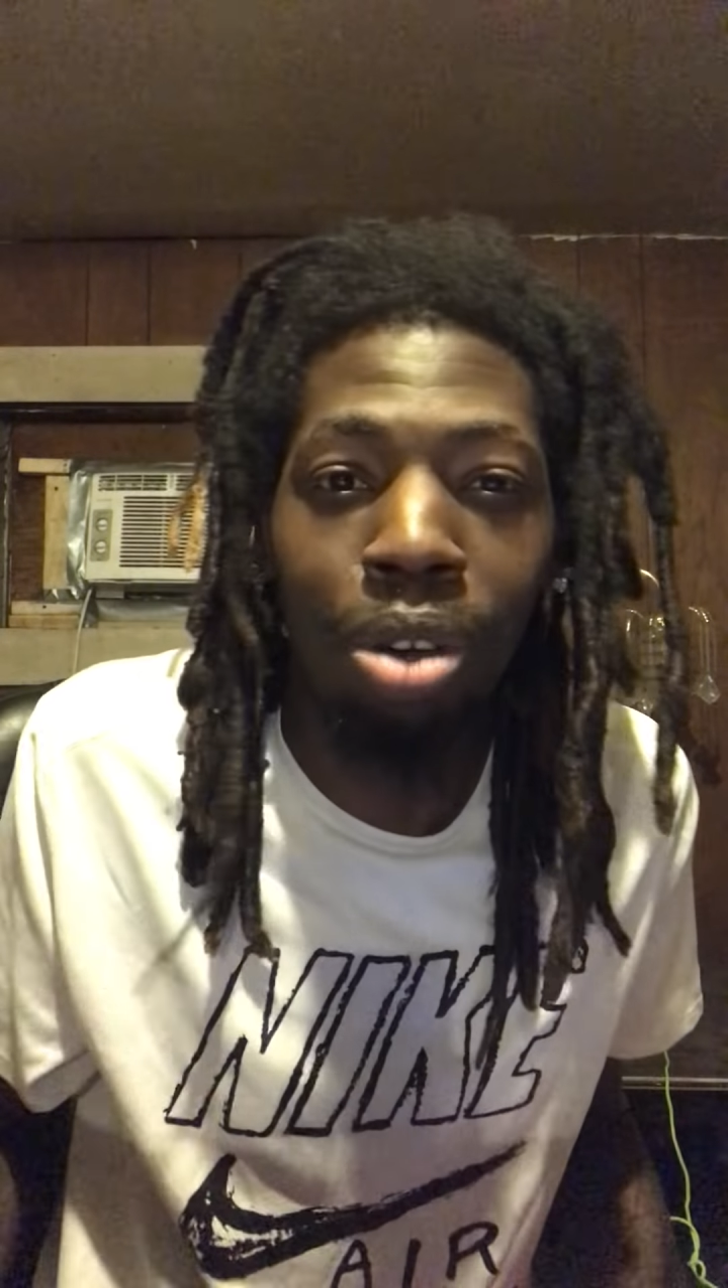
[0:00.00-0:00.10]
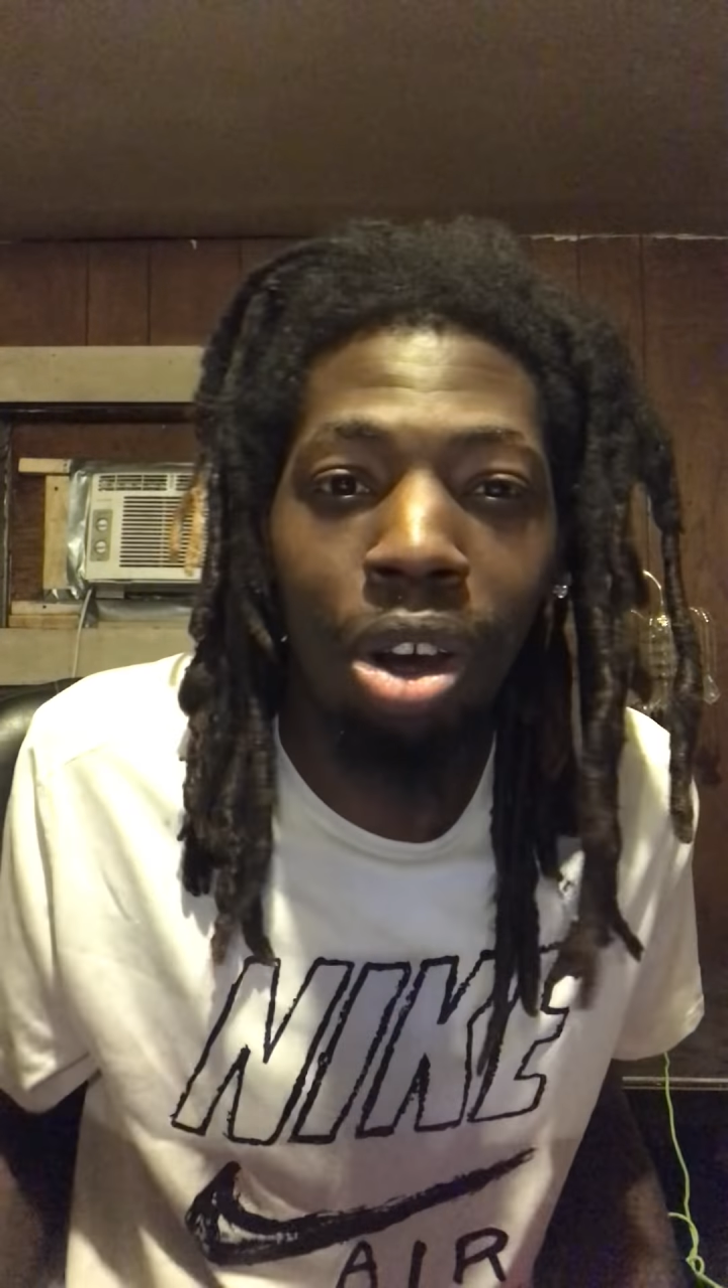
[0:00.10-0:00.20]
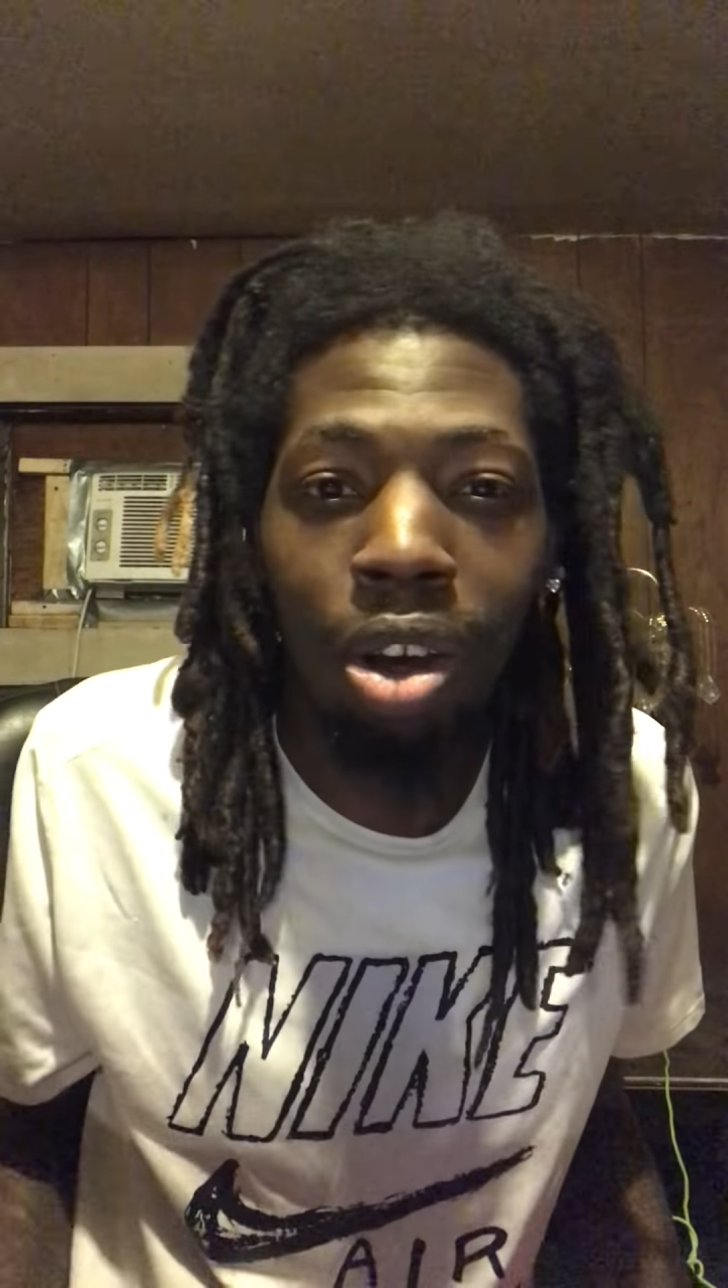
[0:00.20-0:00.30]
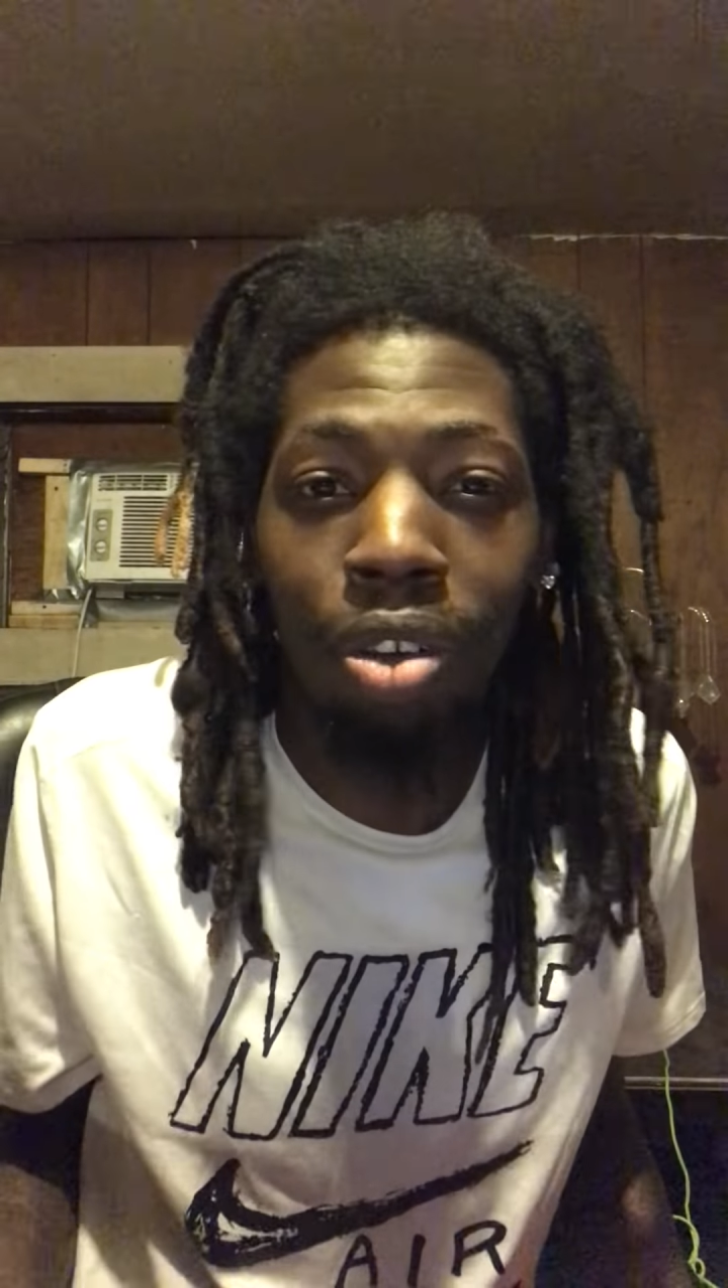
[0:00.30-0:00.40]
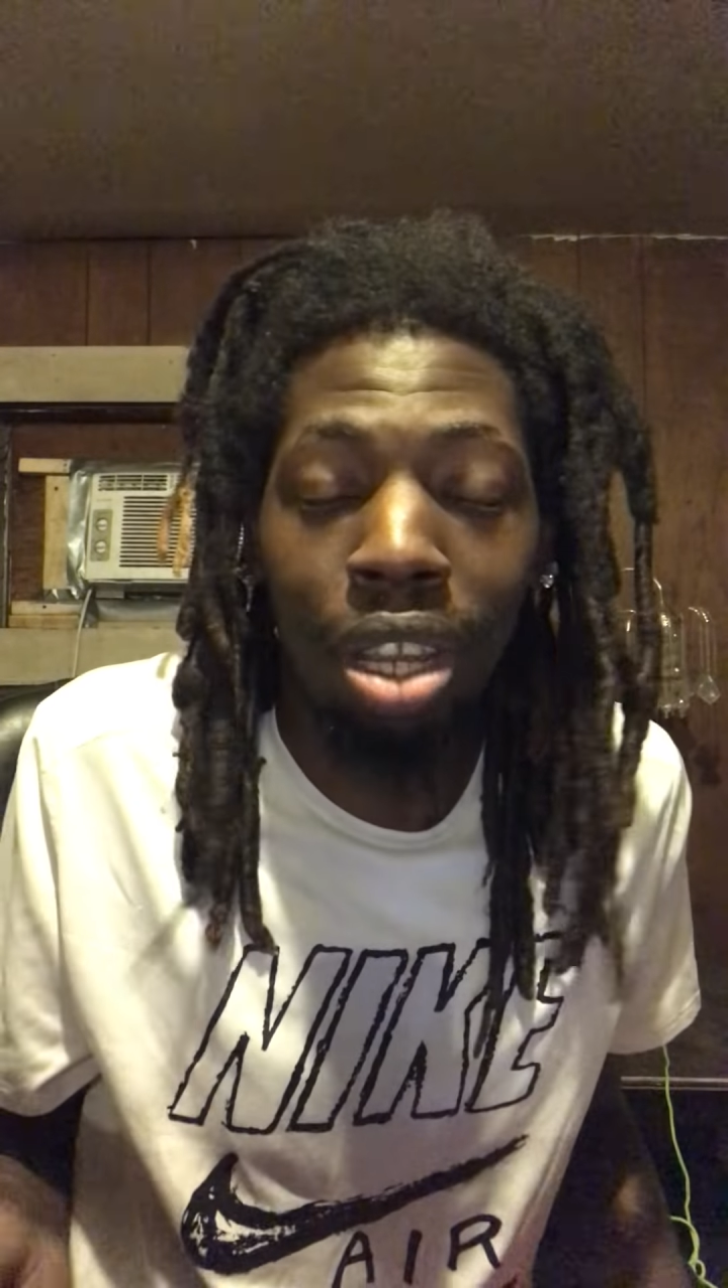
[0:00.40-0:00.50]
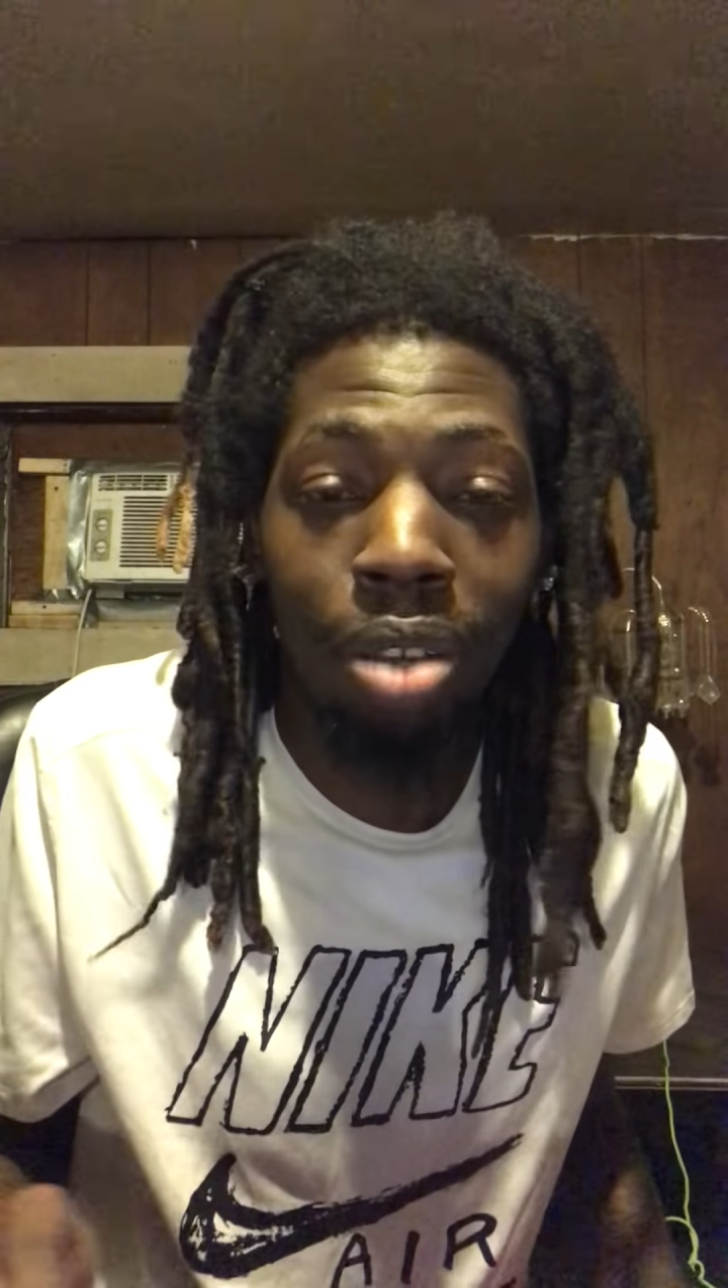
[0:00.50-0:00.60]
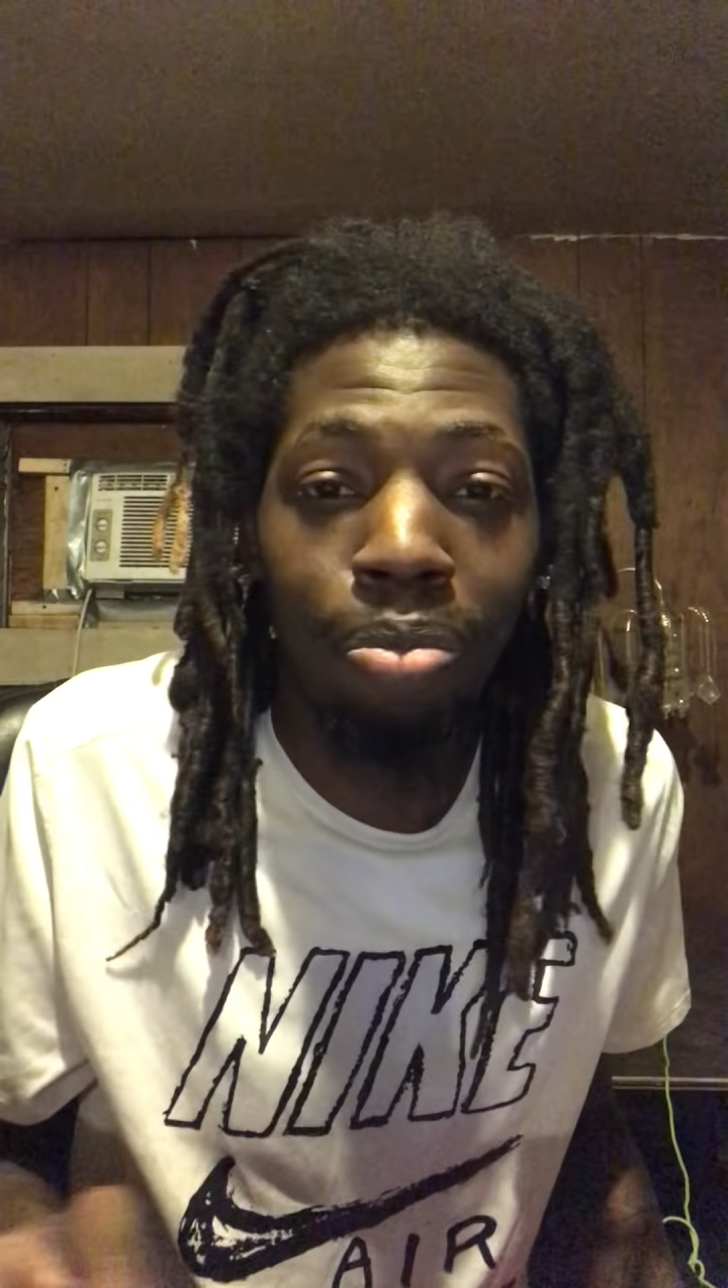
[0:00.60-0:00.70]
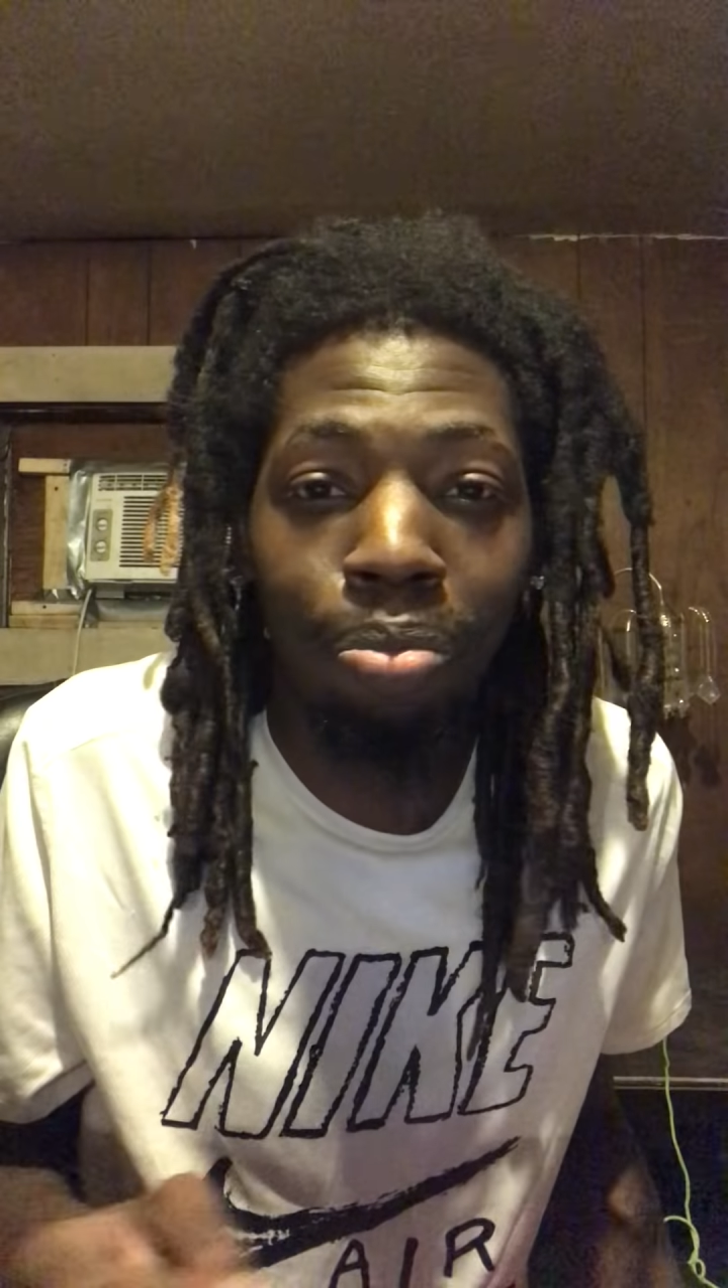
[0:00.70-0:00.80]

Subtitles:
call, they